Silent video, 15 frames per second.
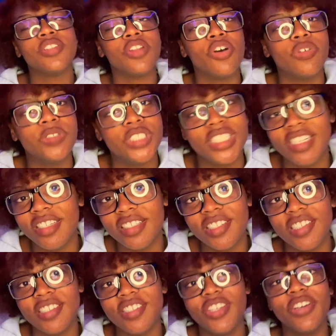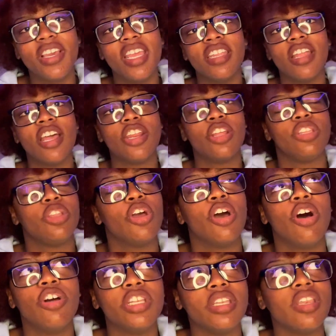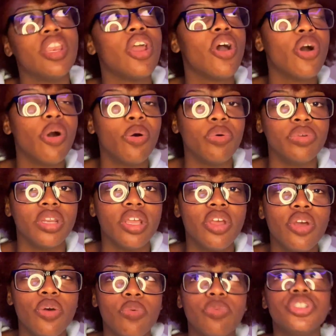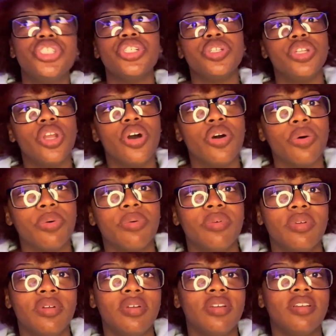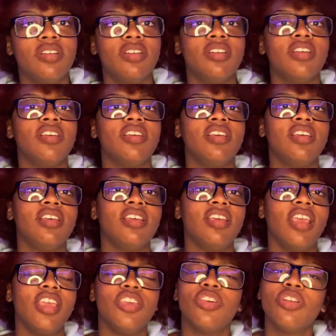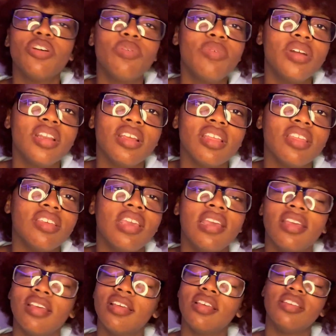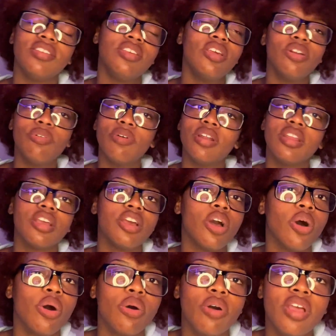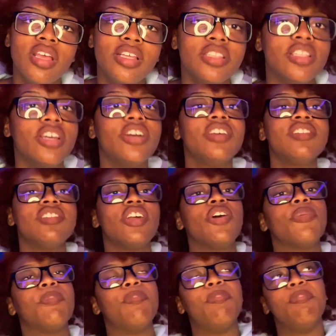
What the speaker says: know Jesus, you cannot unknown what you know, and you don't want to You don't want to go. There is no